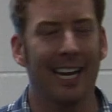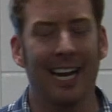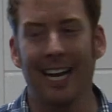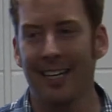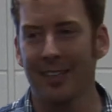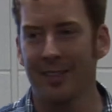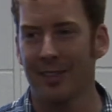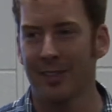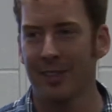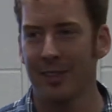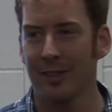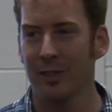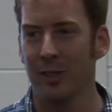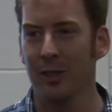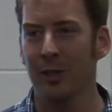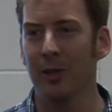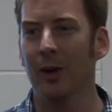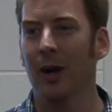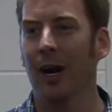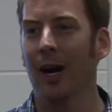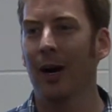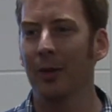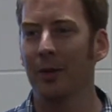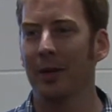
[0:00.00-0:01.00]
asked, do you know
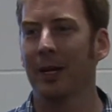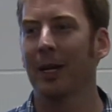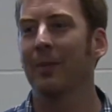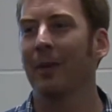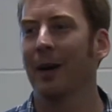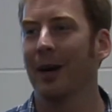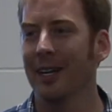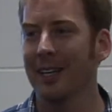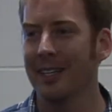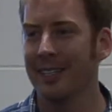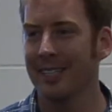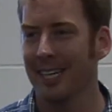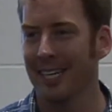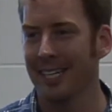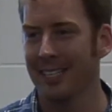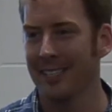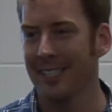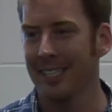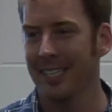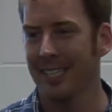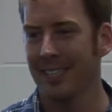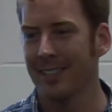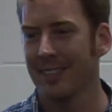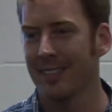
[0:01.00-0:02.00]
how we can monetize
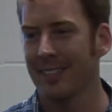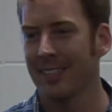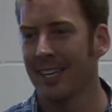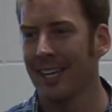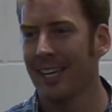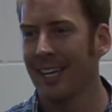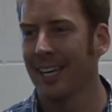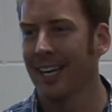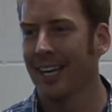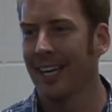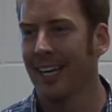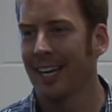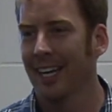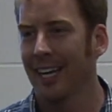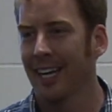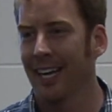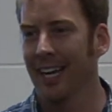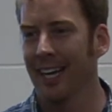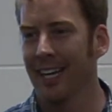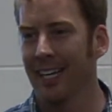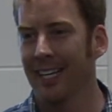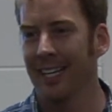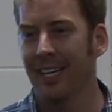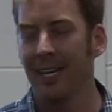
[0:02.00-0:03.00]
this?
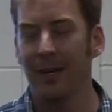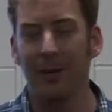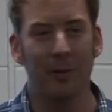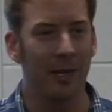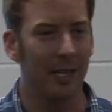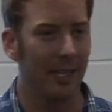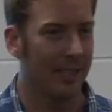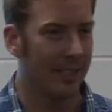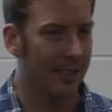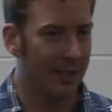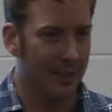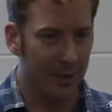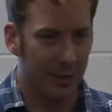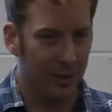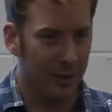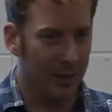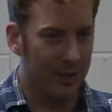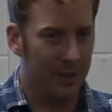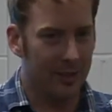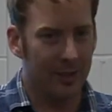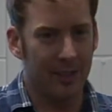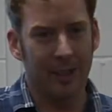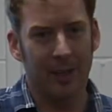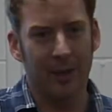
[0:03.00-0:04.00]
And he went into
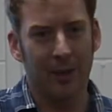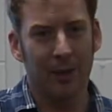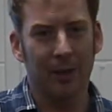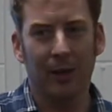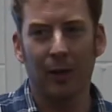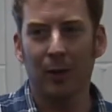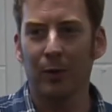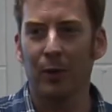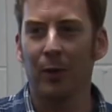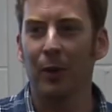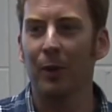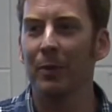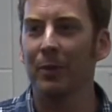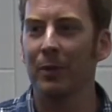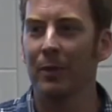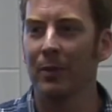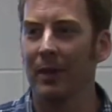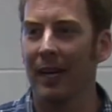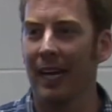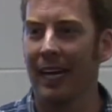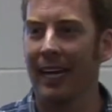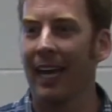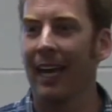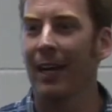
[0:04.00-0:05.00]
his little room,
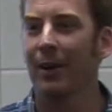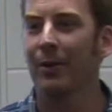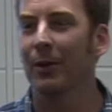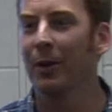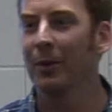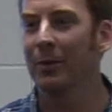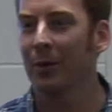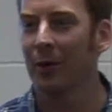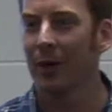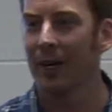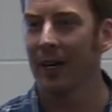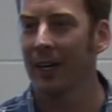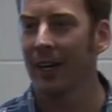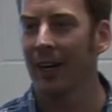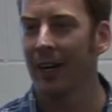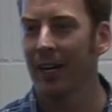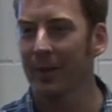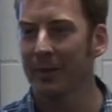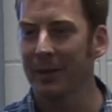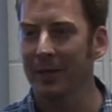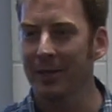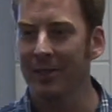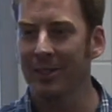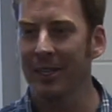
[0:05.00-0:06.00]
egghead room where
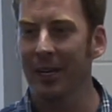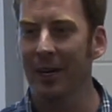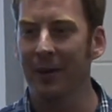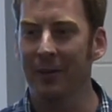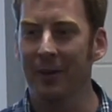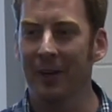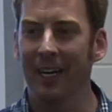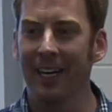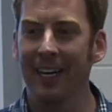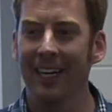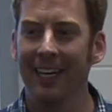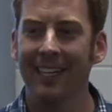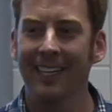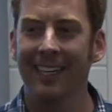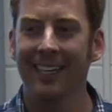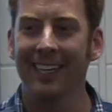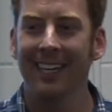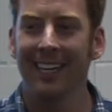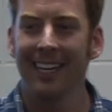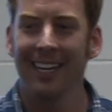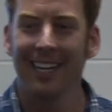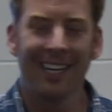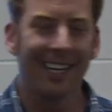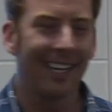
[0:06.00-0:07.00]
economists go, right? And
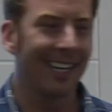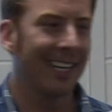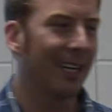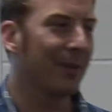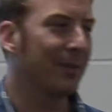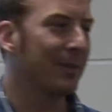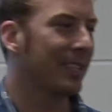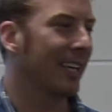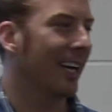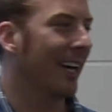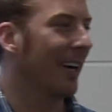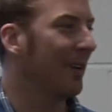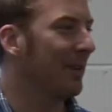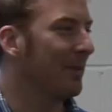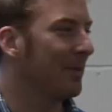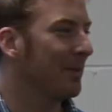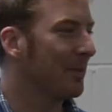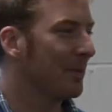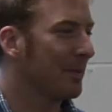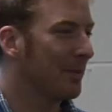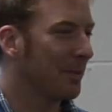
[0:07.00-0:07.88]
comes out